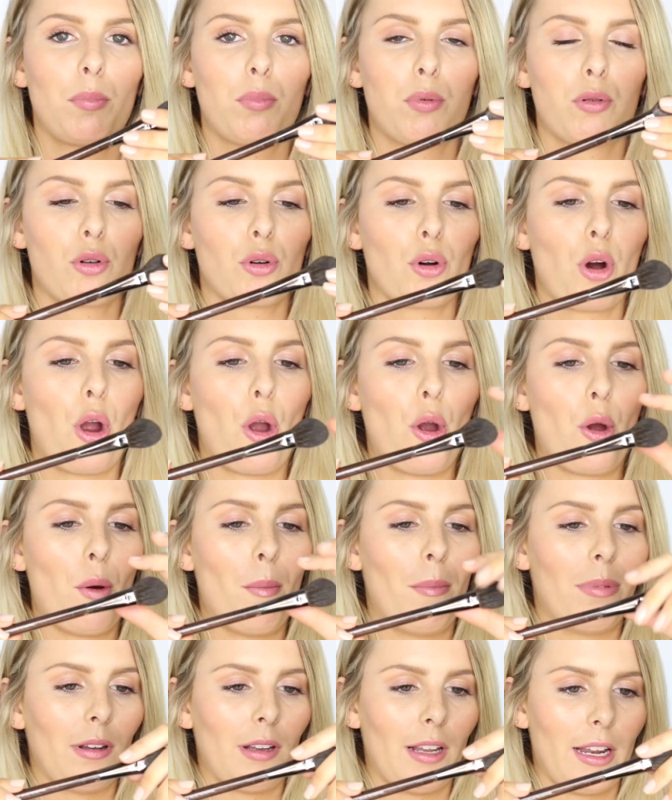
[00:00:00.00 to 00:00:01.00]
Pro
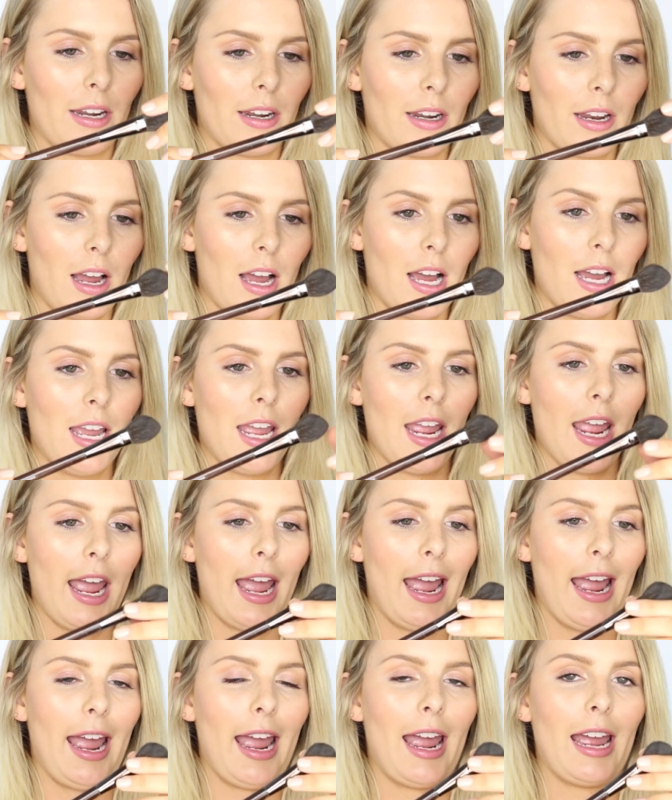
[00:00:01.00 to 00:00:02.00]
Blender.
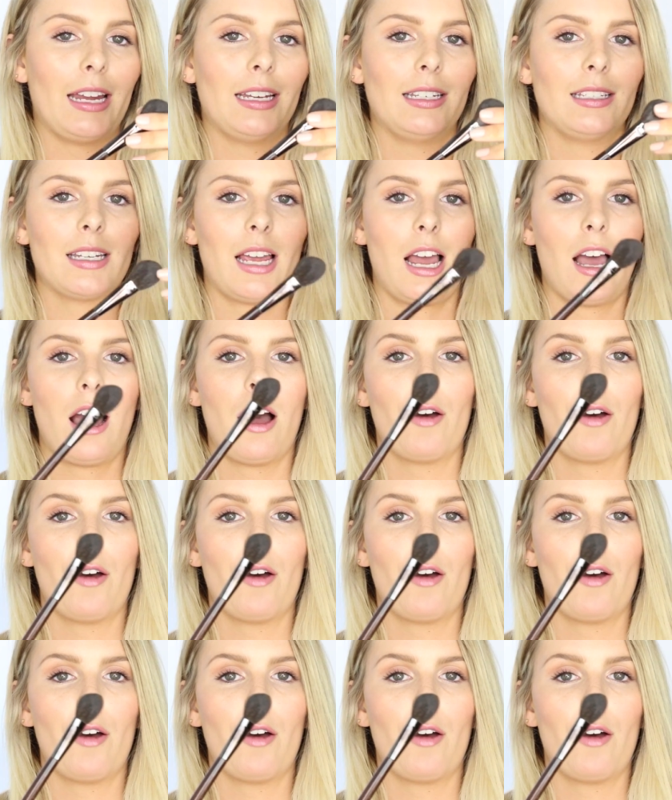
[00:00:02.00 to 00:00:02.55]
And